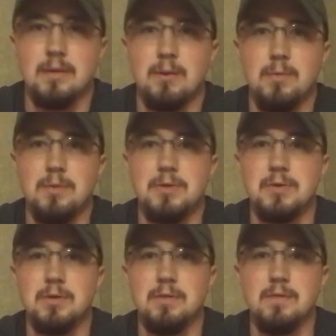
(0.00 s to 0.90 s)
I hope you
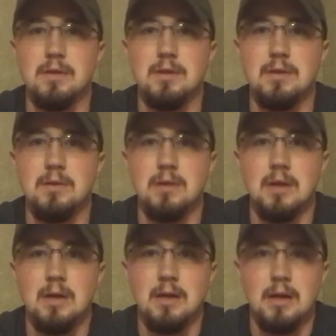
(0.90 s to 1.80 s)
enjoyed the video.
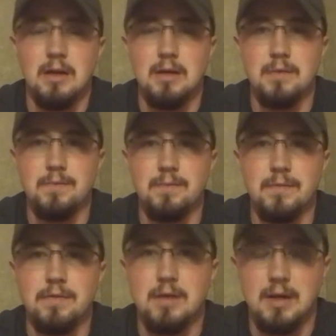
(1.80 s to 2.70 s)

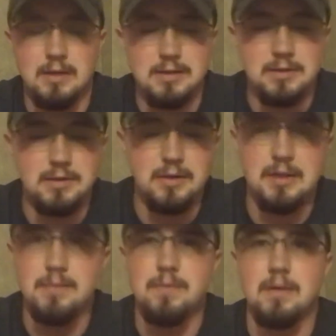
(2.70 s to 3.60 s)
If you got
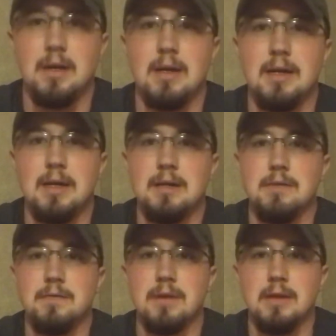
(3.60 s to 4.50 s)
Instagram, I
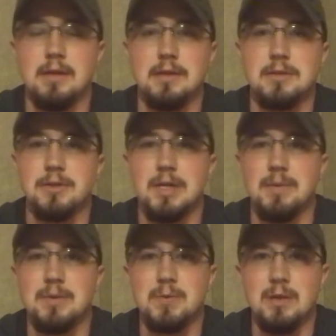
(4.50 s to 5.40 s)
have a
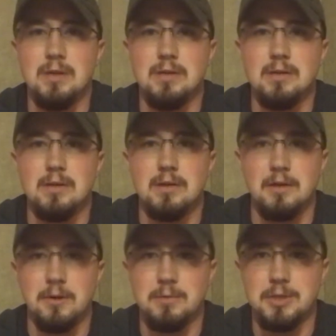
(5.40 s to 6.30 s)
Instagram as well,
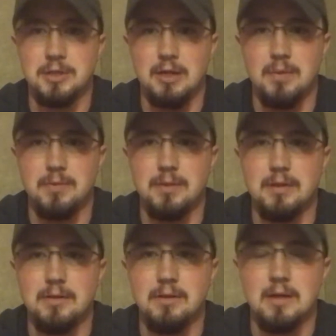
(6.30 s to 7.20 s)
The Armchair
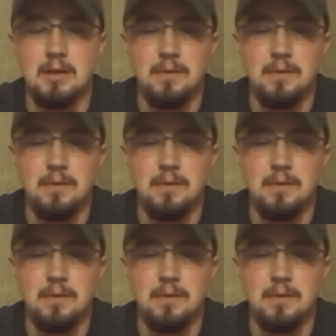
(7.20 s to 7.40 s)
Operator.